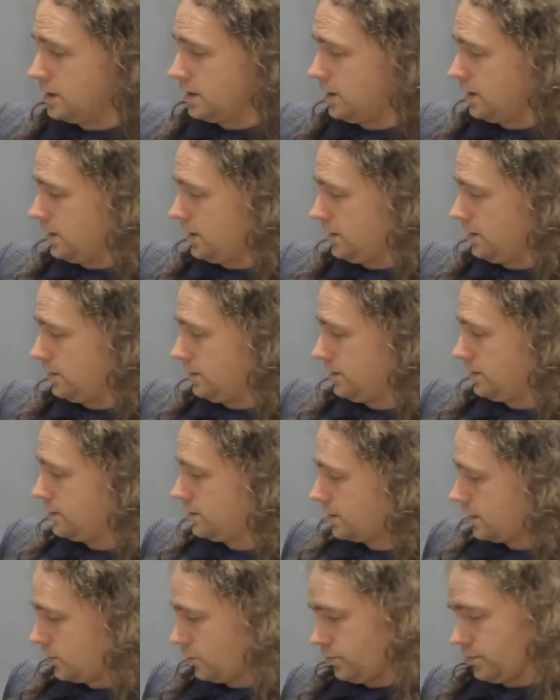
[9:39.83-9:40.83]
And
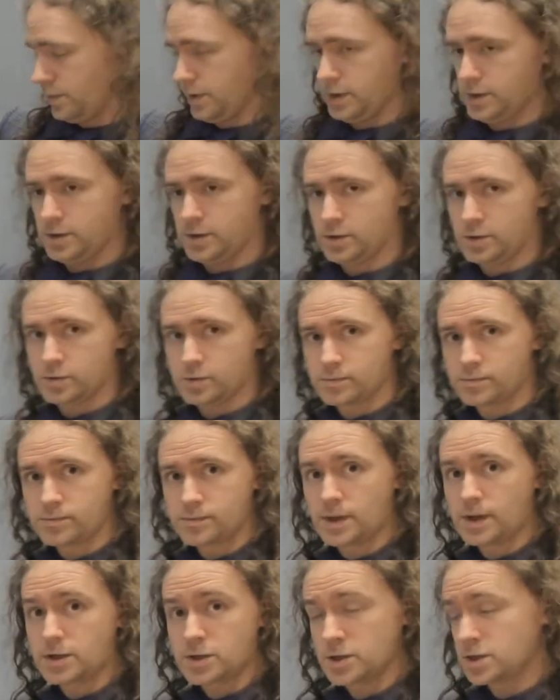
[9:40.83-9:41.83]

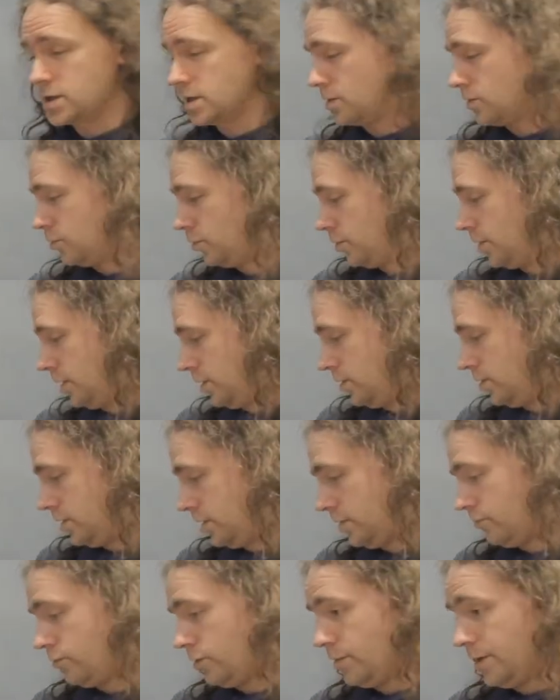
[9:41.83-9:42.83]
that cutout would be known
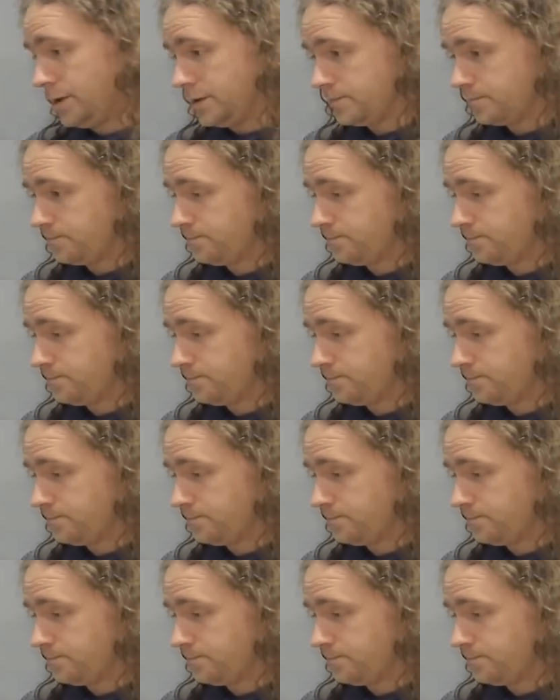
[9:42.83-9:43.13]
as a rebate.